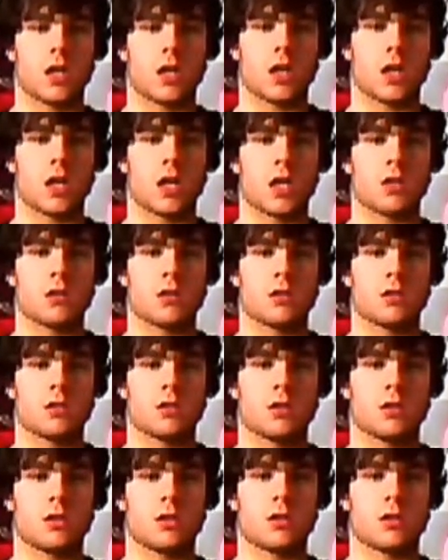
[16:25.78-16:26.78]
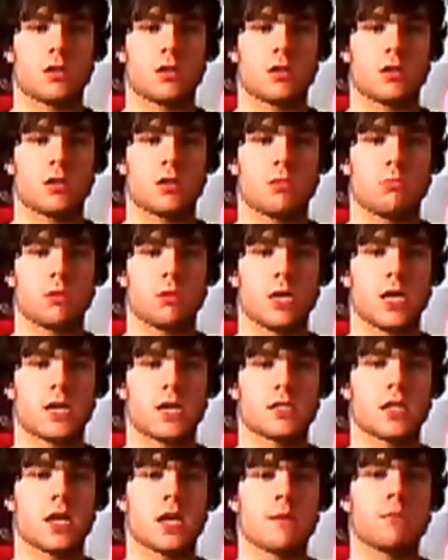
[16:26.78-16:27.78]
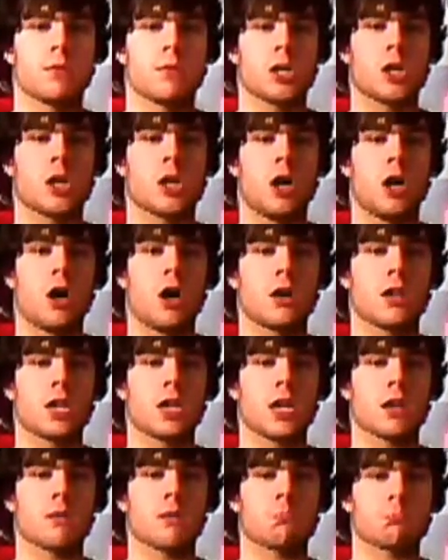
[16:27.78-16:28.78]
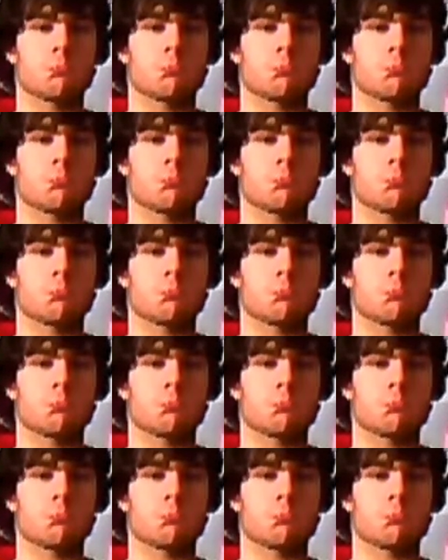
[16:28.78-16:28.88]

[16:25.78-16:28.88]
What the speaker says: And yes, I'm recording.